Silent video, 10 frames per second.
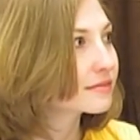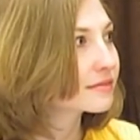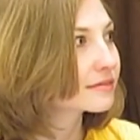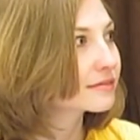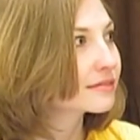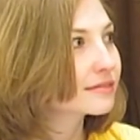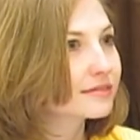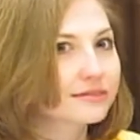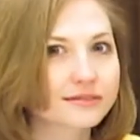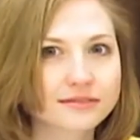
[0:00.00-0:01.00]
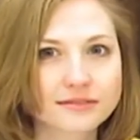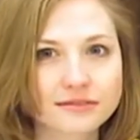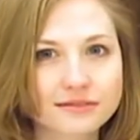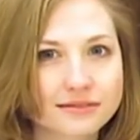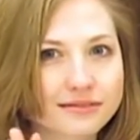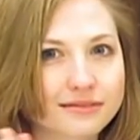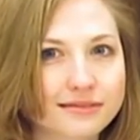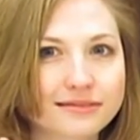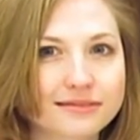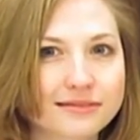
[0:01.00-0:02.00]

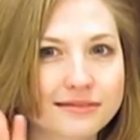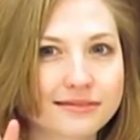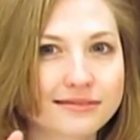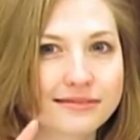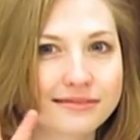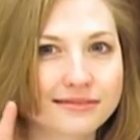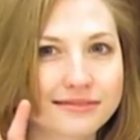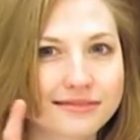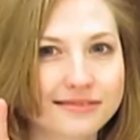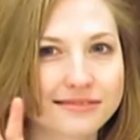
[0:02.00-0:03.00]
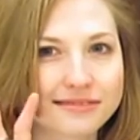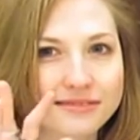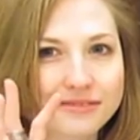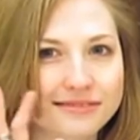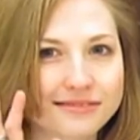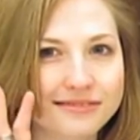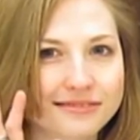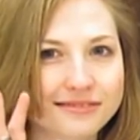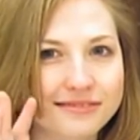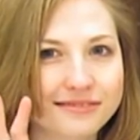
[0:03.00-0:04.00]

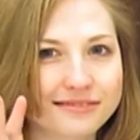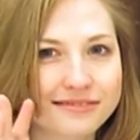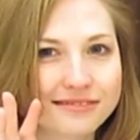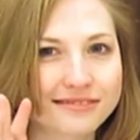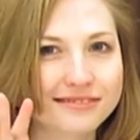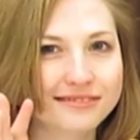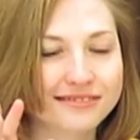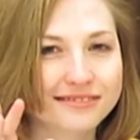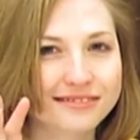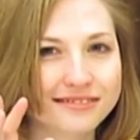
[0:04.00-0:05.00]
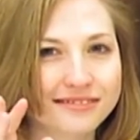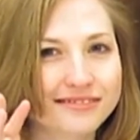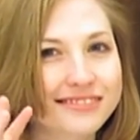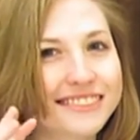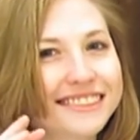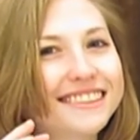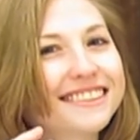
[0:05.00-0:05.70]
This person isn't speaking.